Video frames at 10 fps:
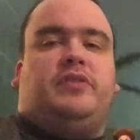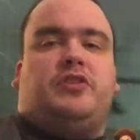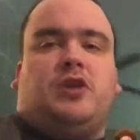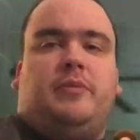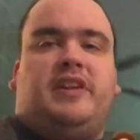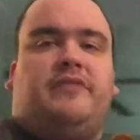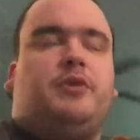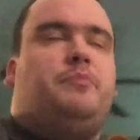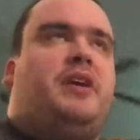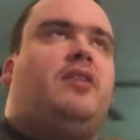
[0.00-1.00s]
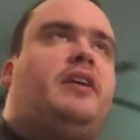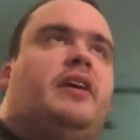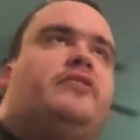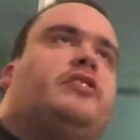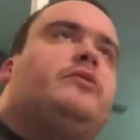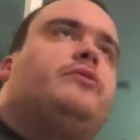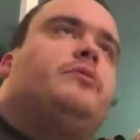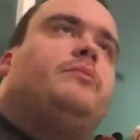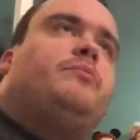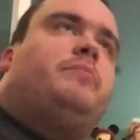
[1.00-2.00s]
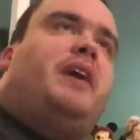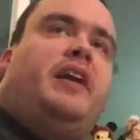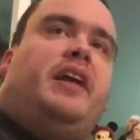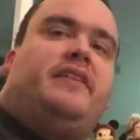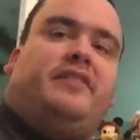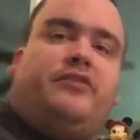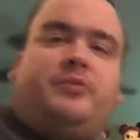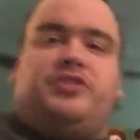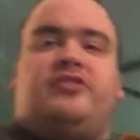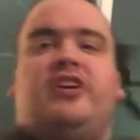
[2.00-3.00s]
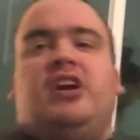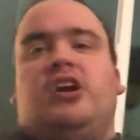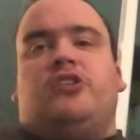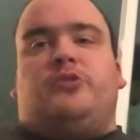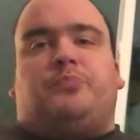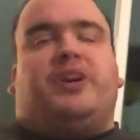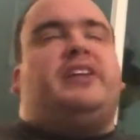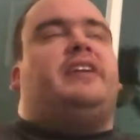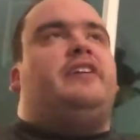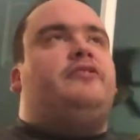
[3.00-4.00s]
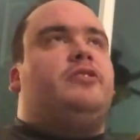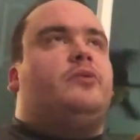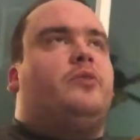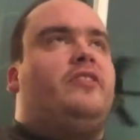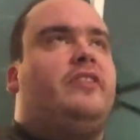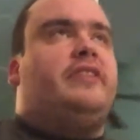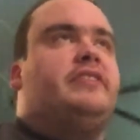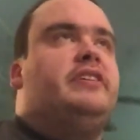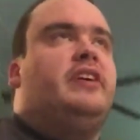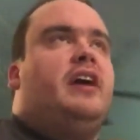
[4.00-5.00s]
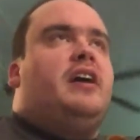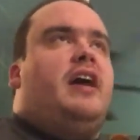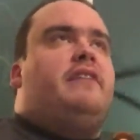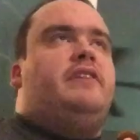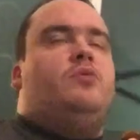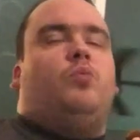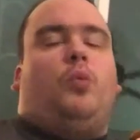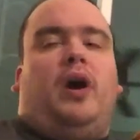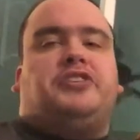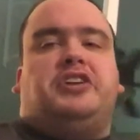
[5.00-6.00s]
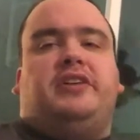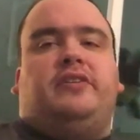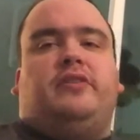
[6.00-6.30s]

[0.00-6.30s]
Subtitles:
trauma that every parent has to go through, at essence, which is to bring a life into the world and then watch it